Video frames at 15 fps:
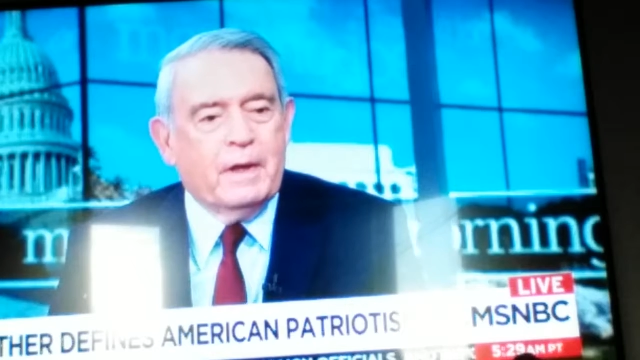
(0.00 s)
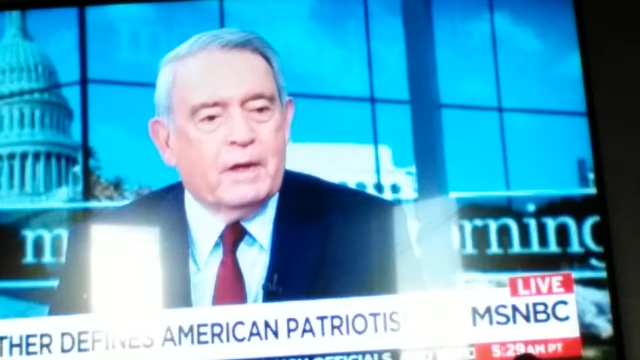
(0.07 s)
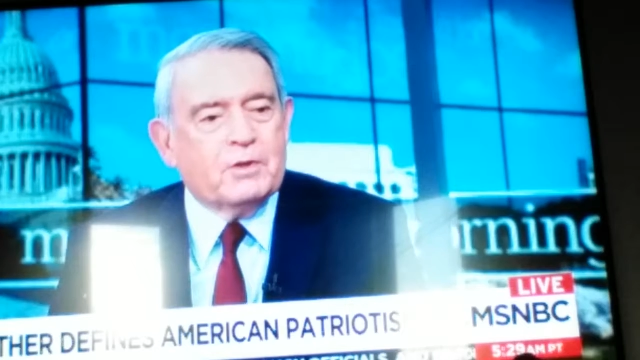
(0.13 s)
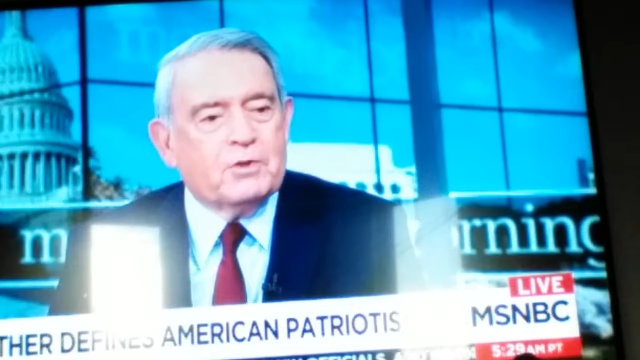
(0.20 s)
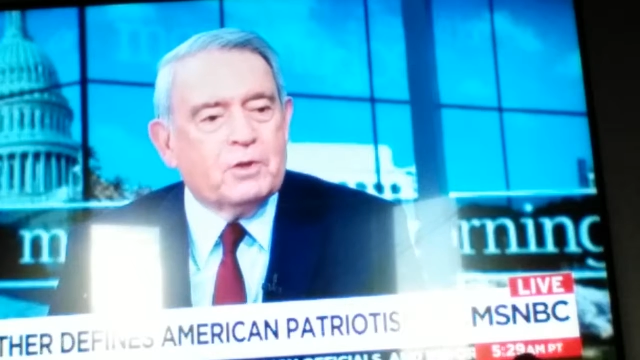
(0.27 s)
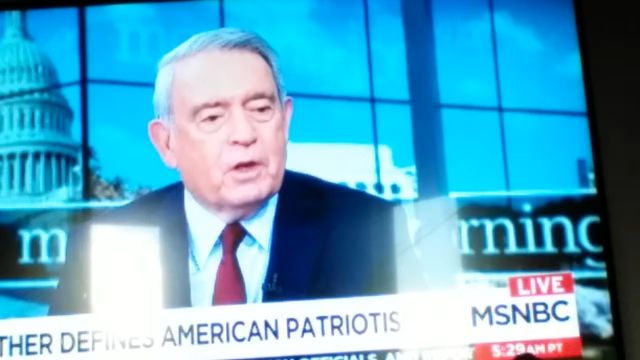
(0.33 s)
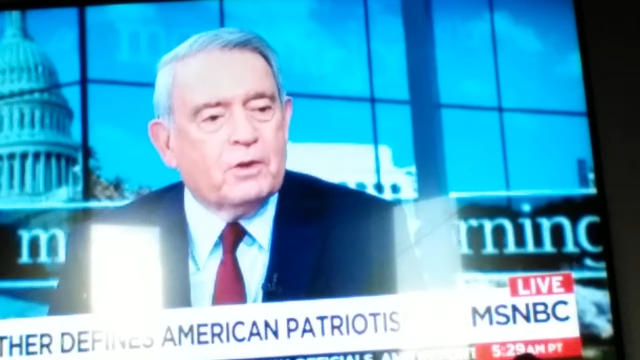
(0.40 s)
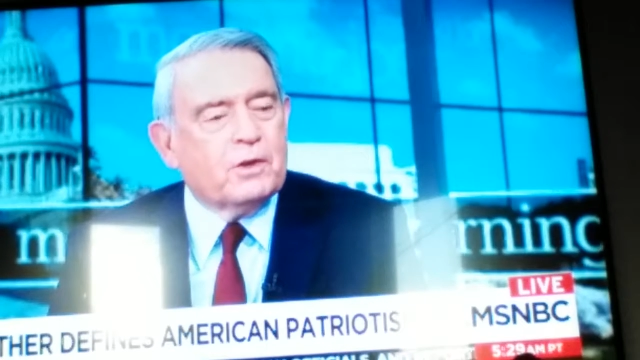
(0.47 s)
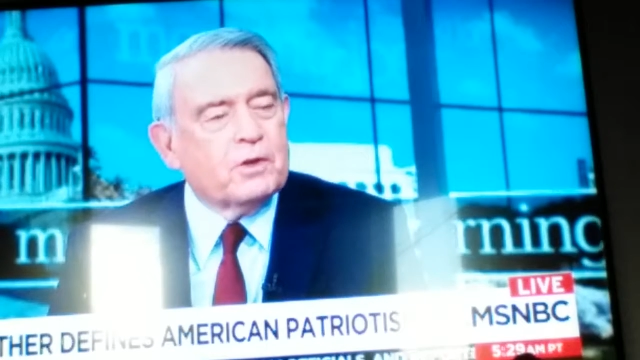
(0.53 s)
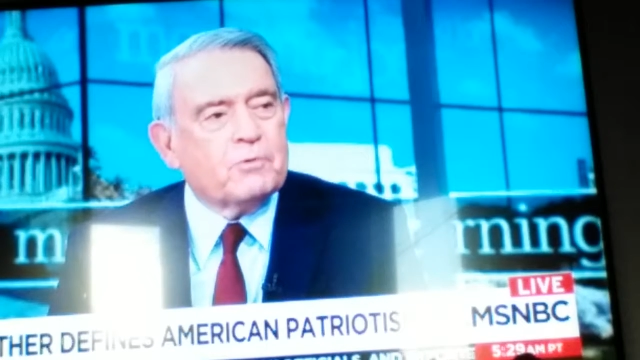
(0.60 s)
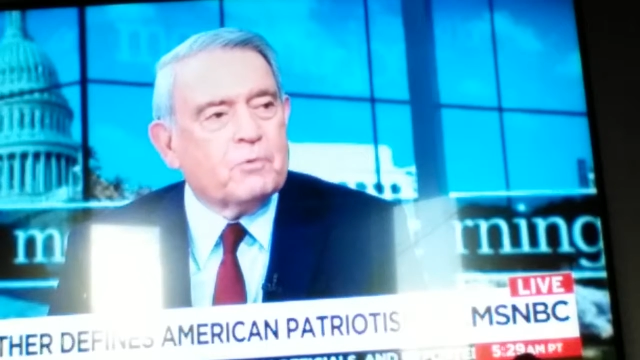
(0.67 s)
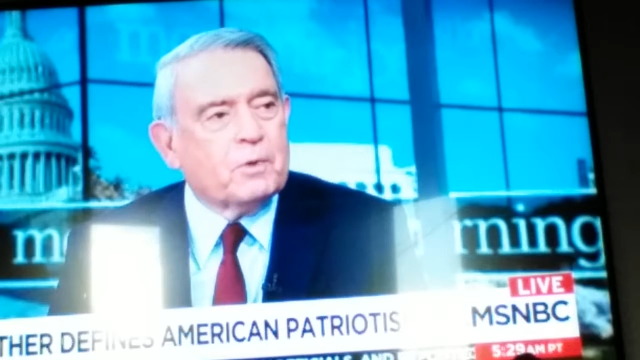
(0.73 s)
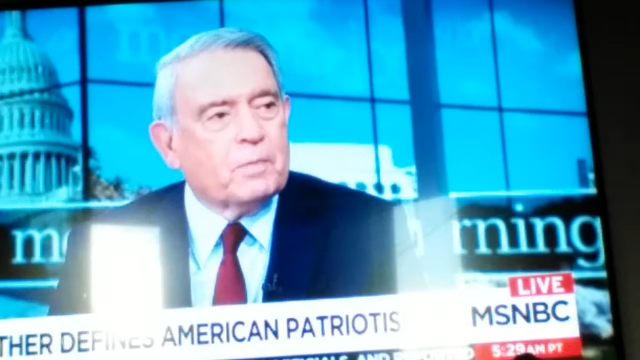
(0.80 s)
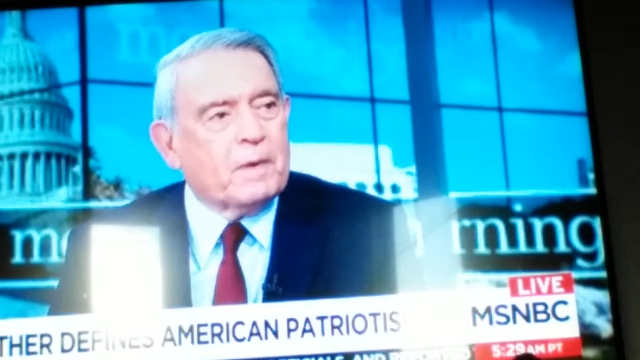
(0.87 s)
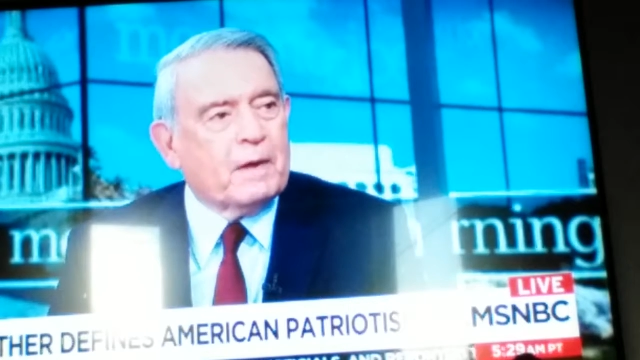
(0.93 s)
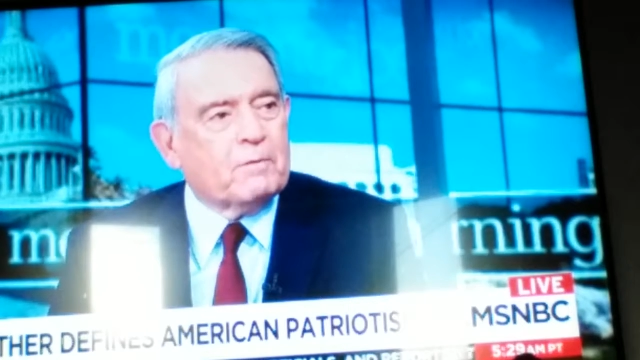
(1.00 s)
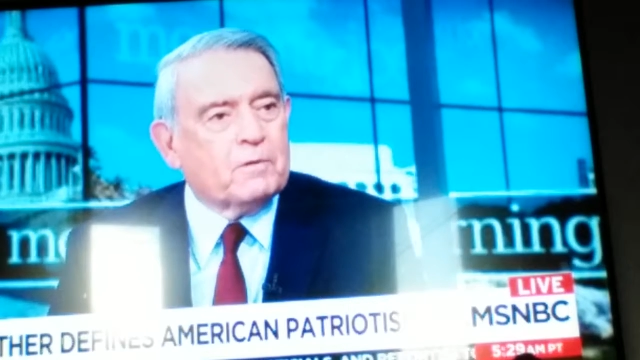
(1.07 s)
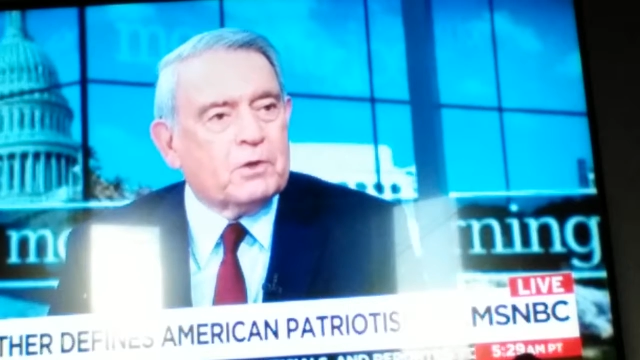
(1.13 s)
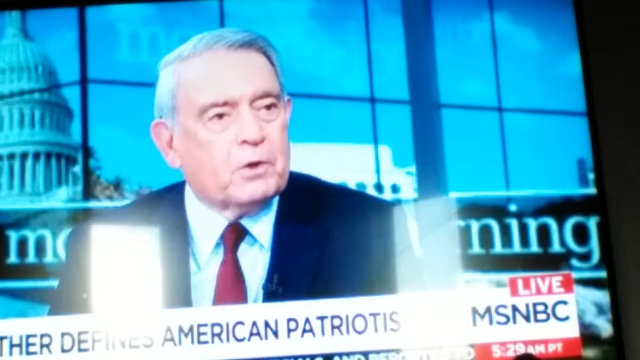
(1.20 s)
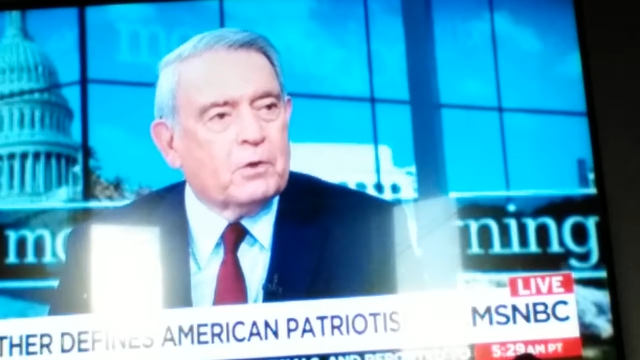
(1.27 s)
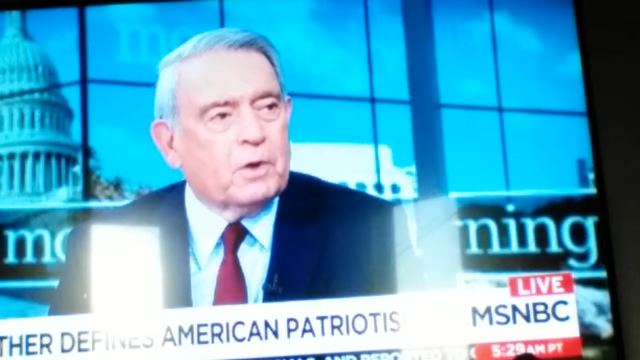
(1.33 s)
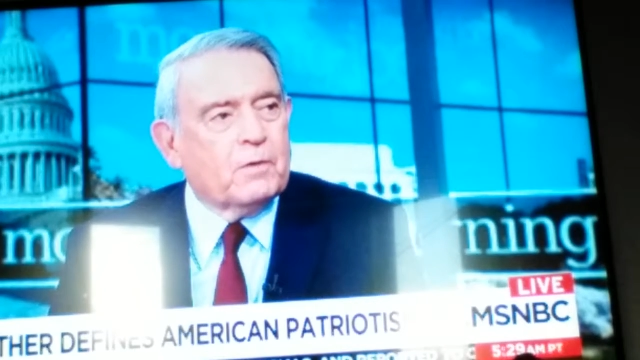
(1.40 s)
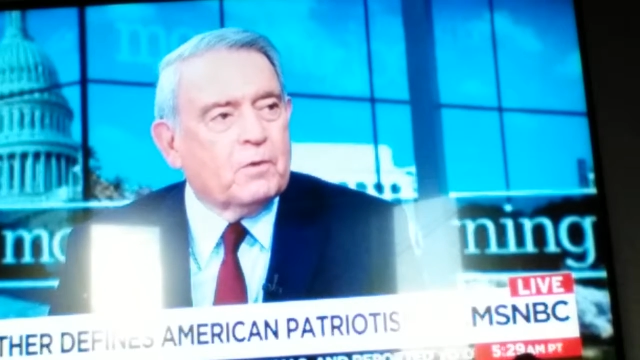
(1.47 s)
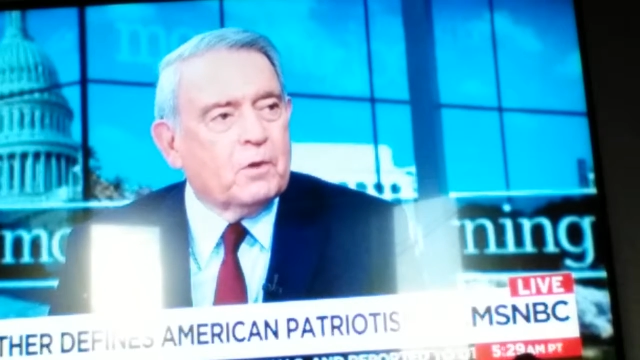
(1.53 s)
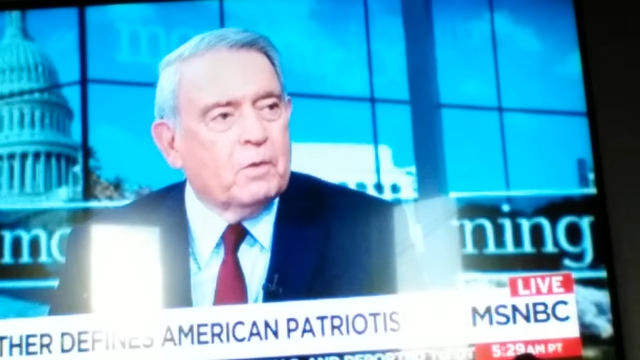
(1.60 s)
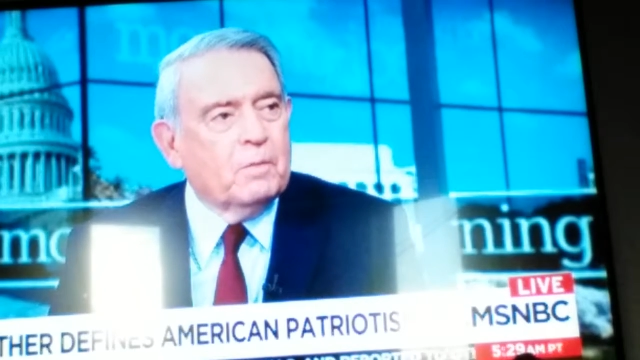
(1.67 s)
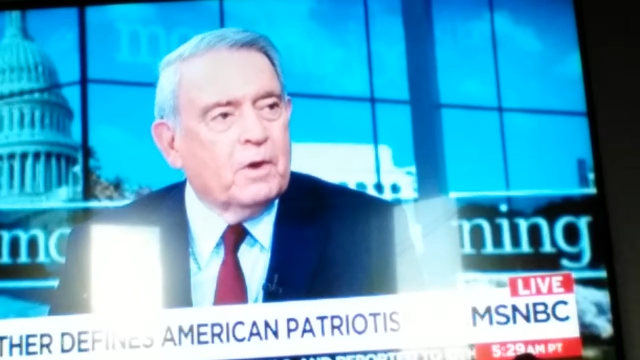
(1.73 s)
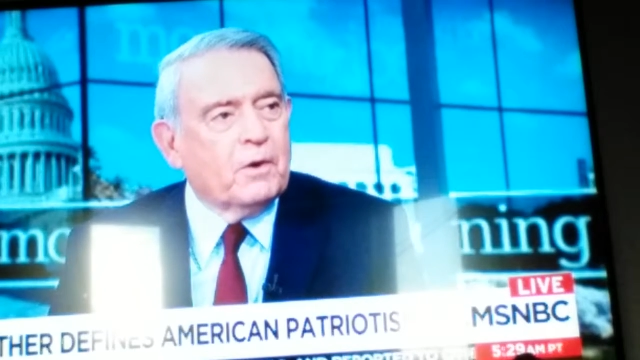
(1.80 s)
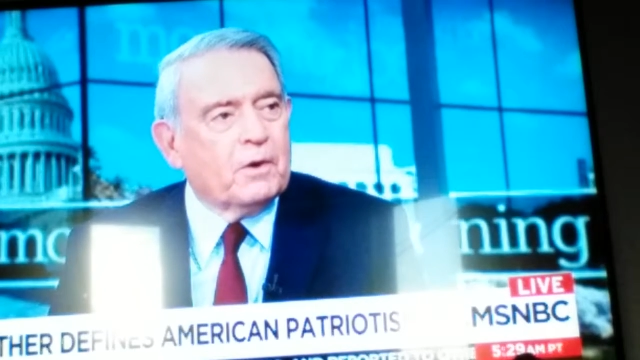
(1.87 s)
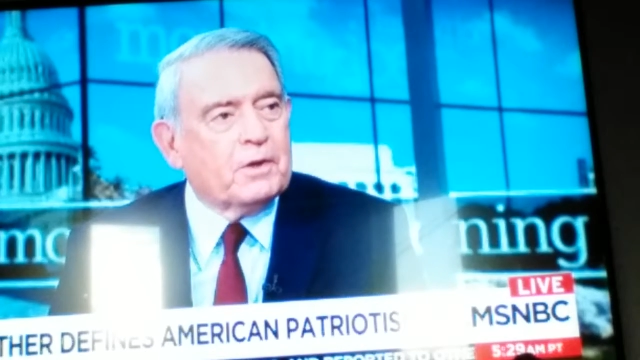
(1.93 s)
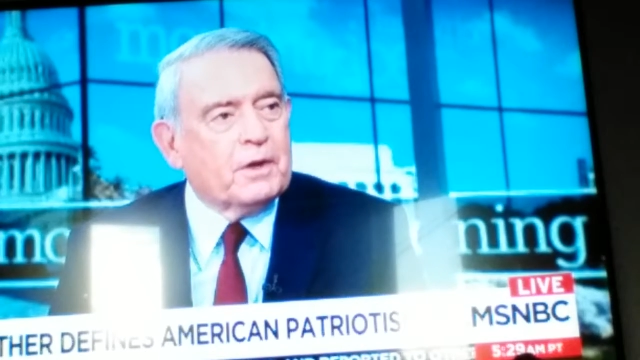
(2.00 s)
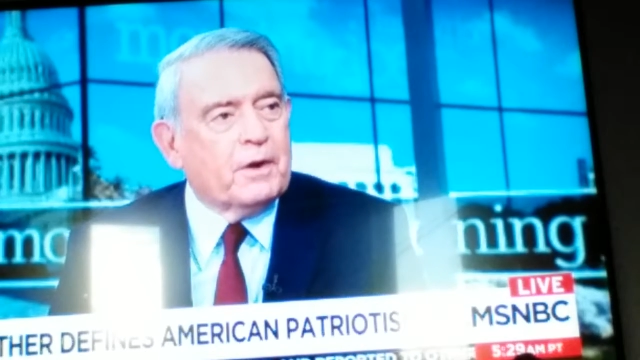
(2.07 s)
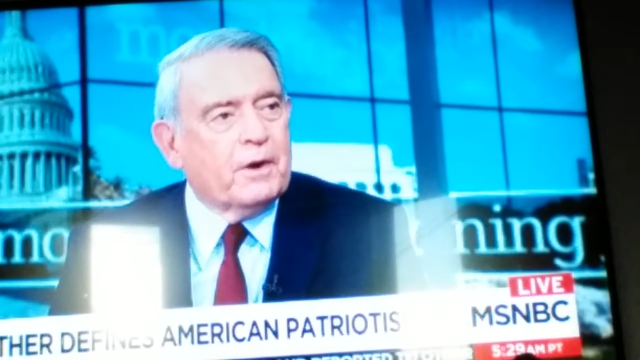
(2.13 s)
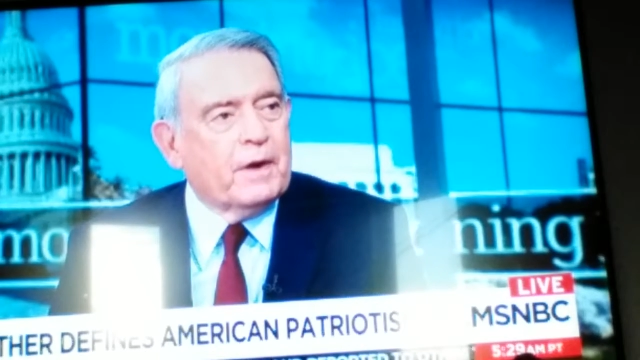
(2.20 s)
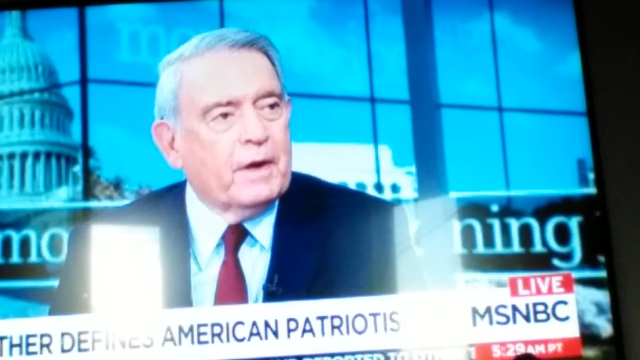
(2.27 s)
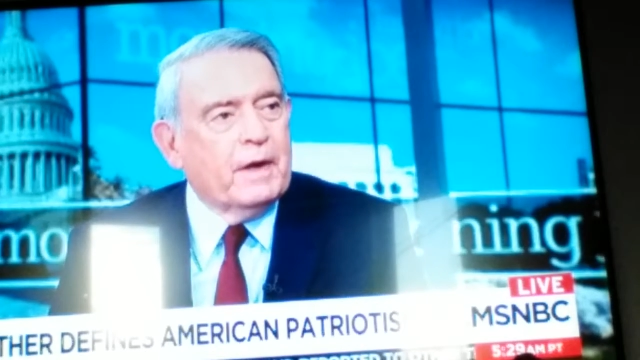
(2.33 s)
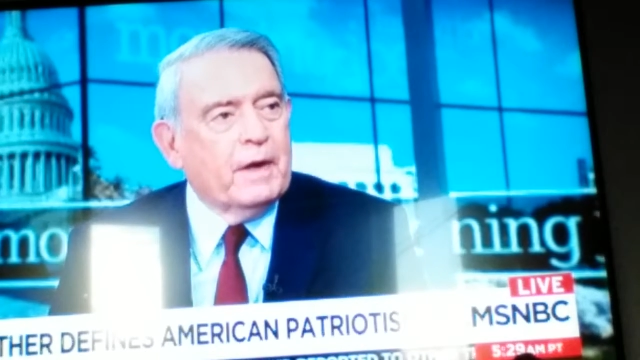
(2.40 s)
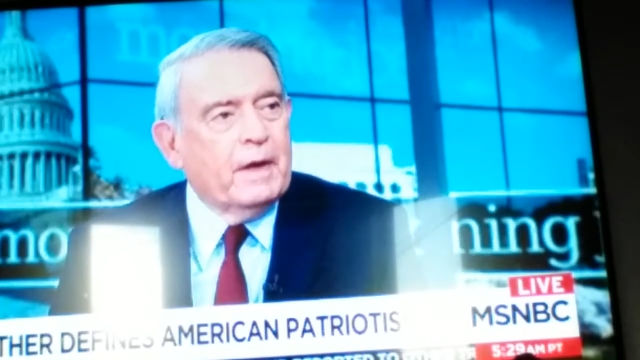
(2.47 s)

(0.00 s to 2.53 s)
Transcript: It's not disrespect, certainly, for the military.